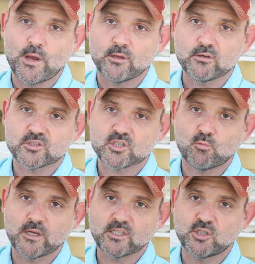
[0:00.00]
Wilkes
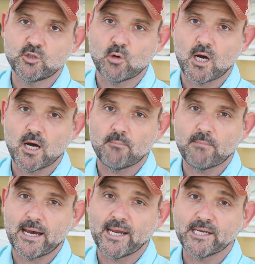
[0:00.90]
went to uh,
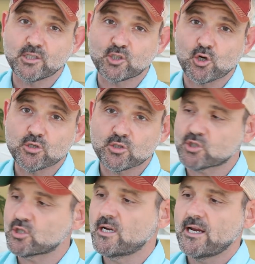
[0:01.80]
my
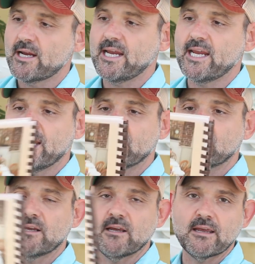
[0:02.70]
church,
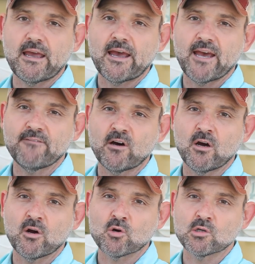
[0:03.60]
and I have
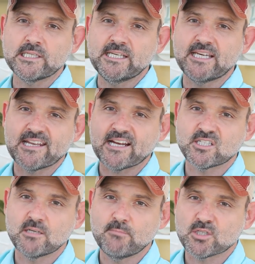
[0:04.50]
an early
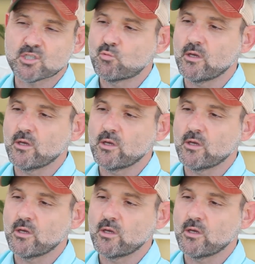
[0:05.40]
connection to Mrs.